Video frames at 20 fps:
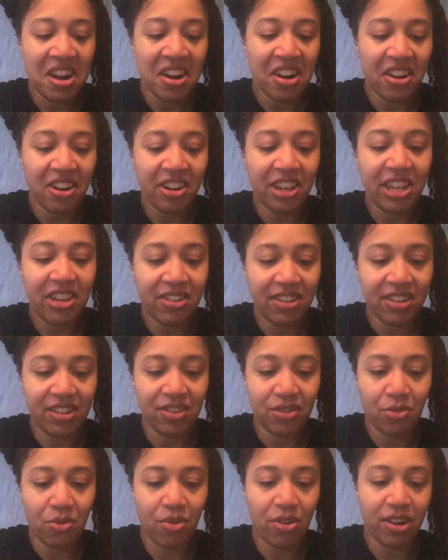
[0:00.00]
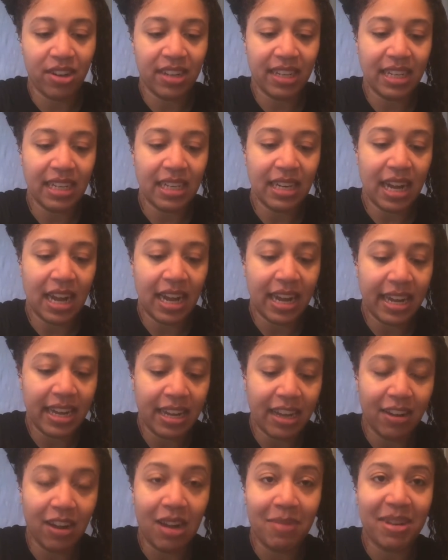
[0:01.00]
Earlier in this quarantine,
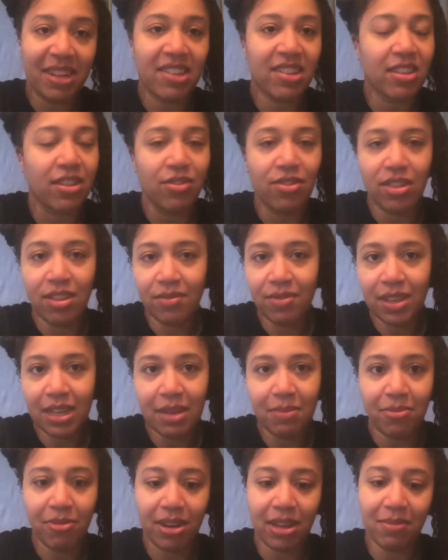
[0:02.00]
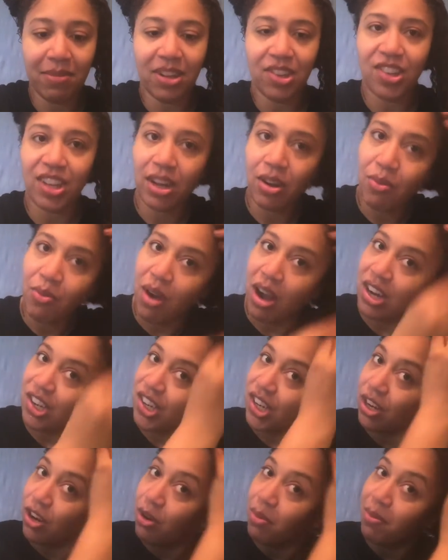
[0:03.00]
I'm exclusively pretty much like a wash
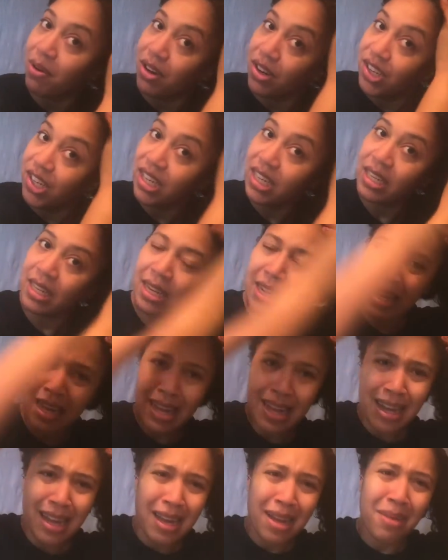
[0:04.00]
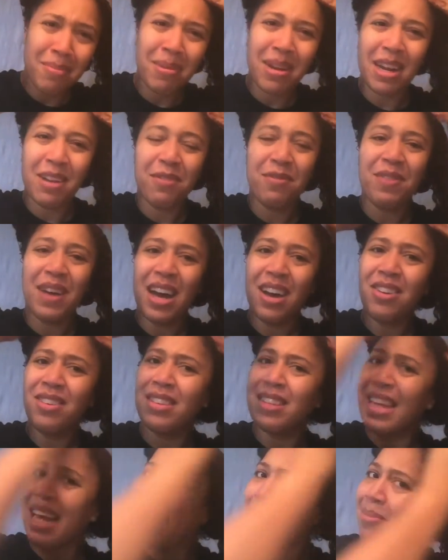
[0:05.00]
and go person, but I
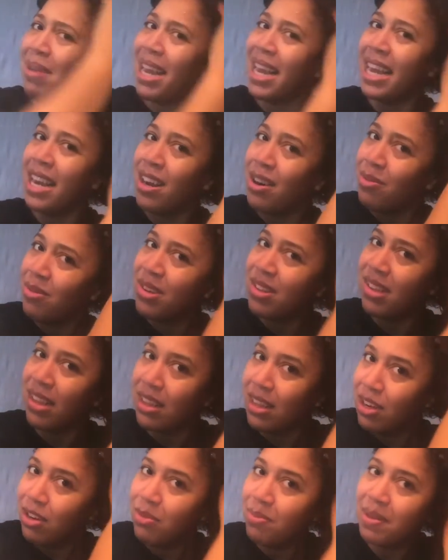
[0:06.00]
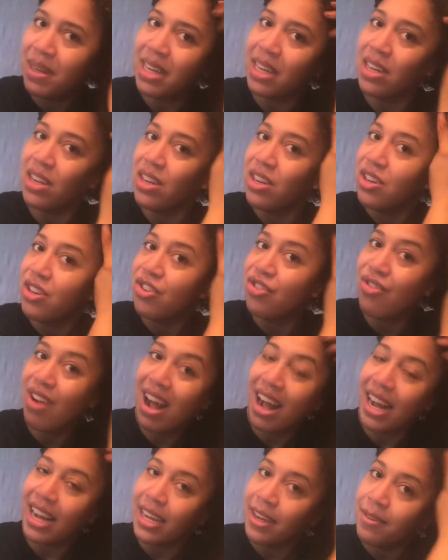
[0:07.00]
found that my hair was a little bit
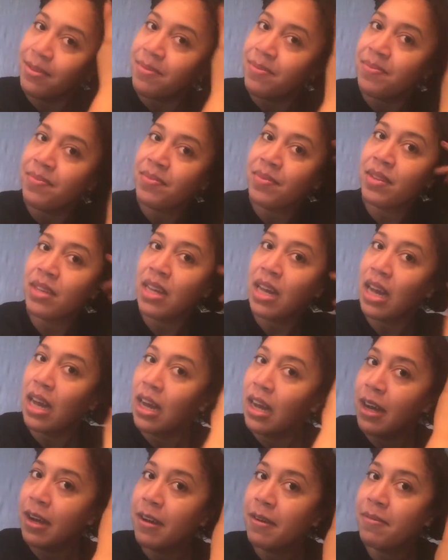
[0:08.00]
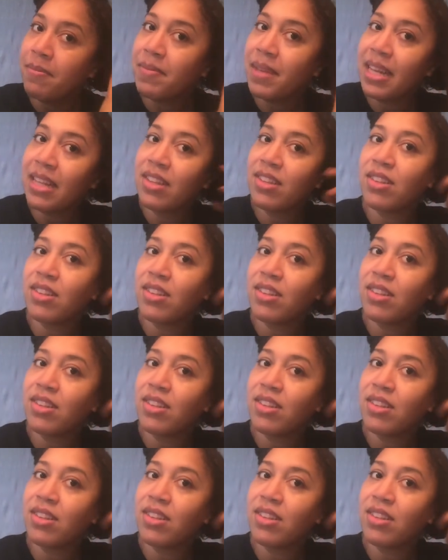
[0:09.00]
dry. And